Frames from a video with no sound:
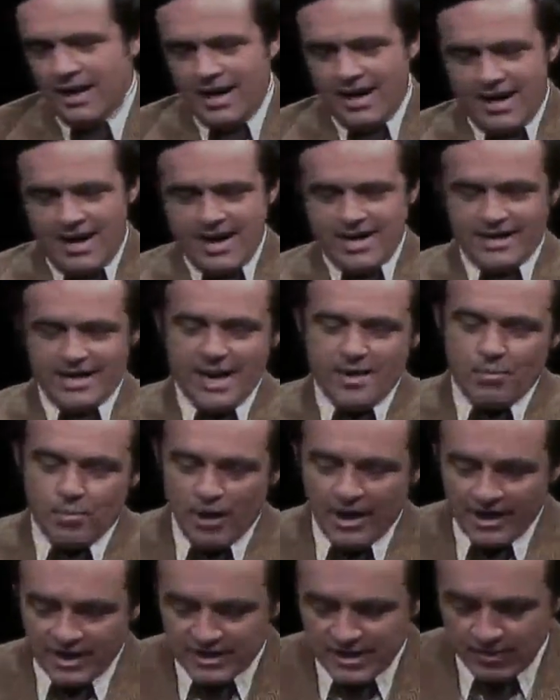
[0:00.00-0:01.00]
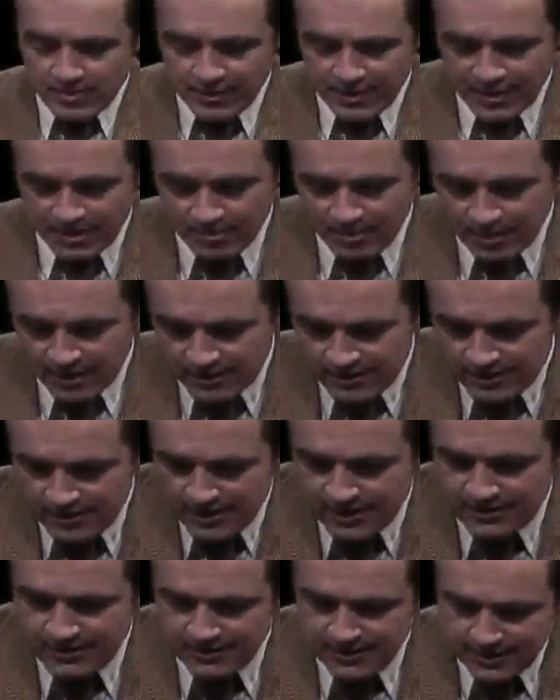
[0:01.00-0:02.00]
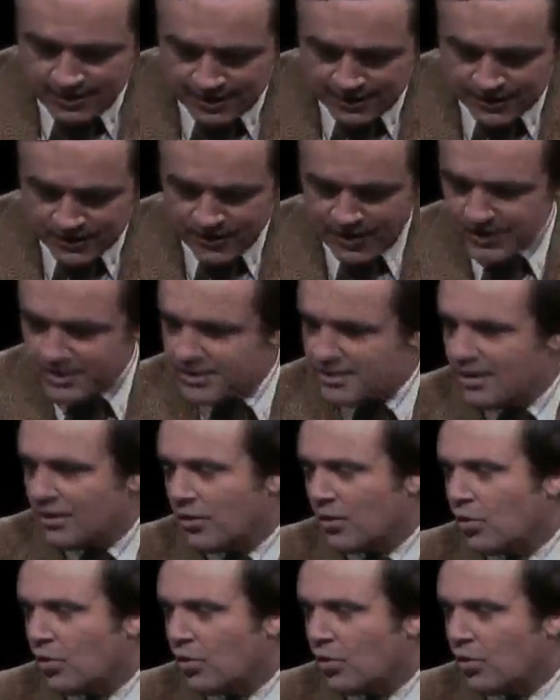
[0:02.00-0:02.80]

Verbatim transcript: I, I, hate to keep bringing this up again, but it, it, it exists.